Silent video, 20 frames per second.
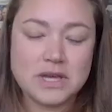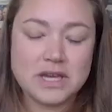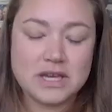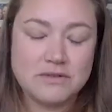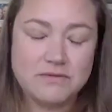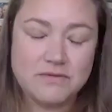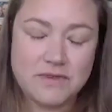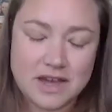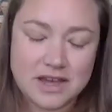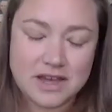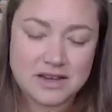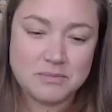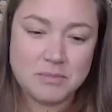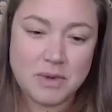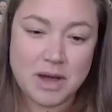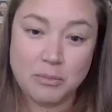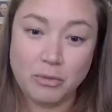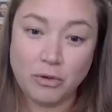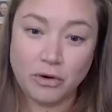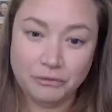can find
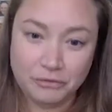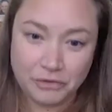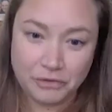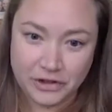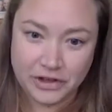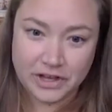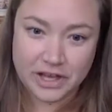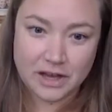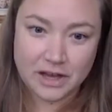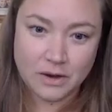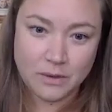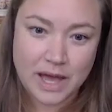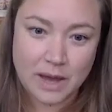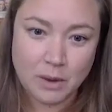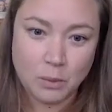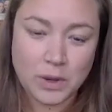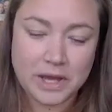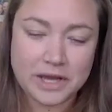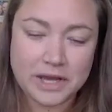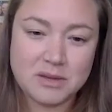my portfolio at
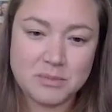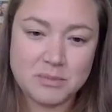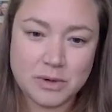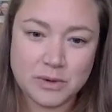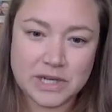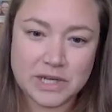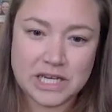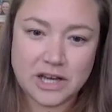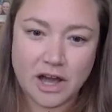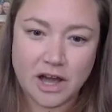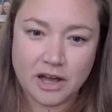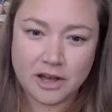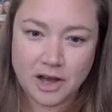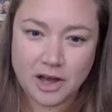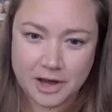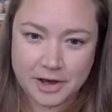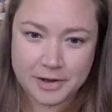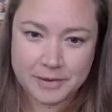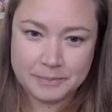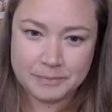wendi bouis dot
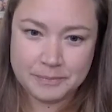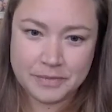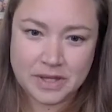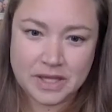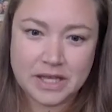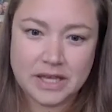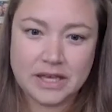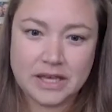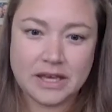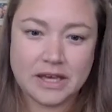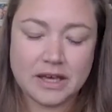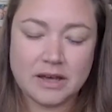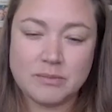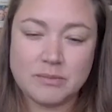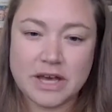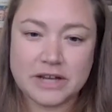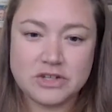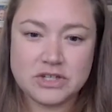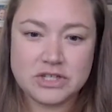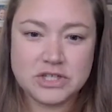com. Um,
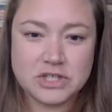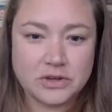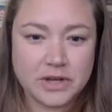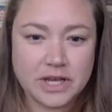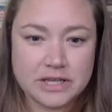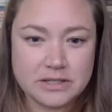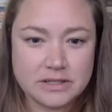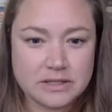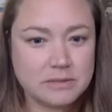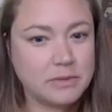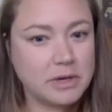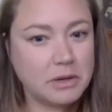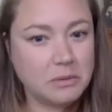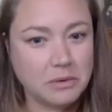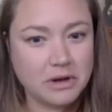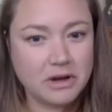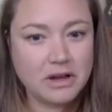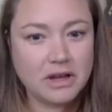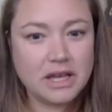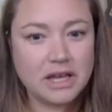that just showcases my
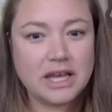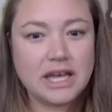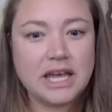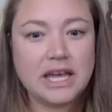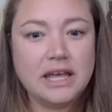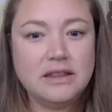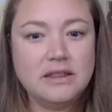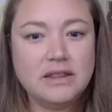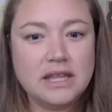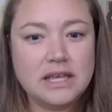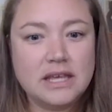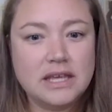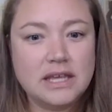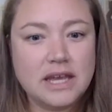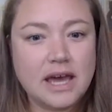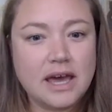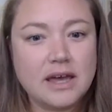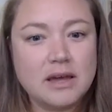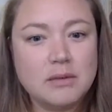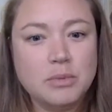work. And then
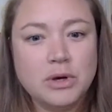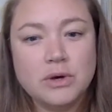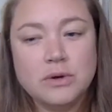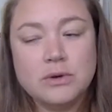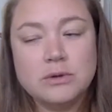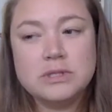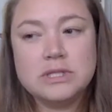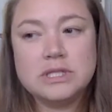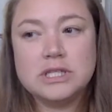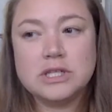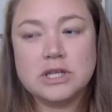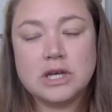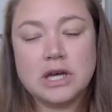I post